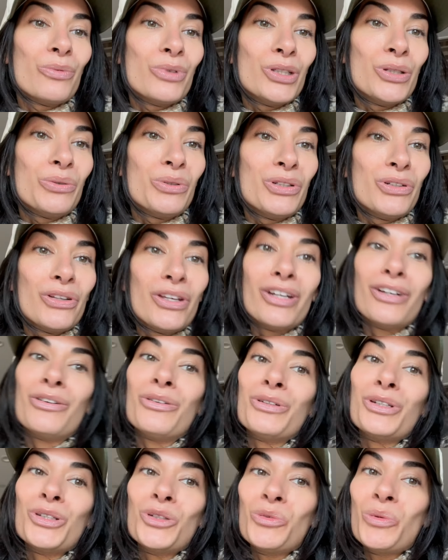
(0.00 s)
You know, when you're like, oh,
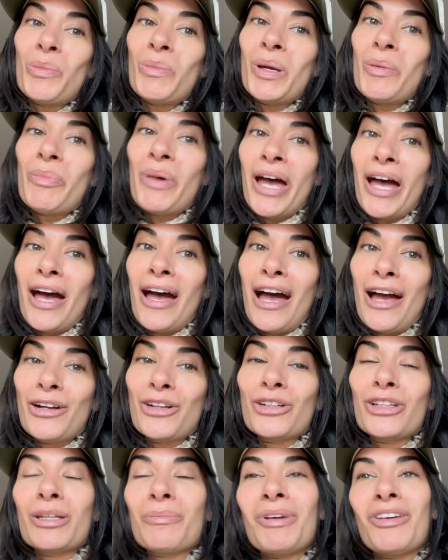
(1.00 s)
can you rub my back
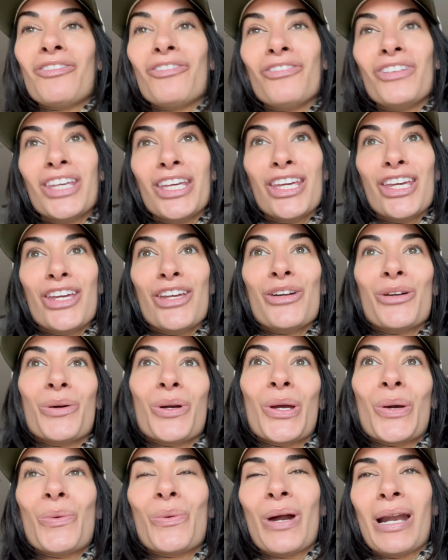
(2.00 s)
or like my feet or
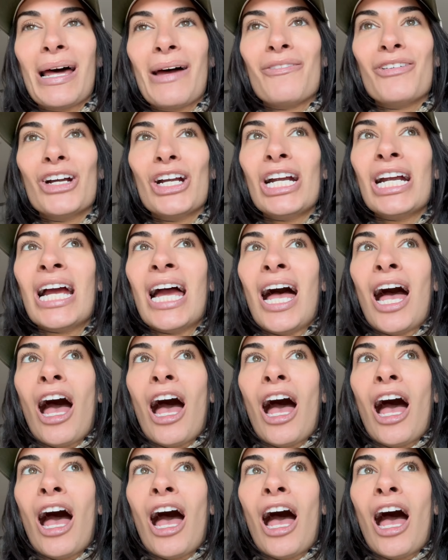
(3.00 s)
like whatever?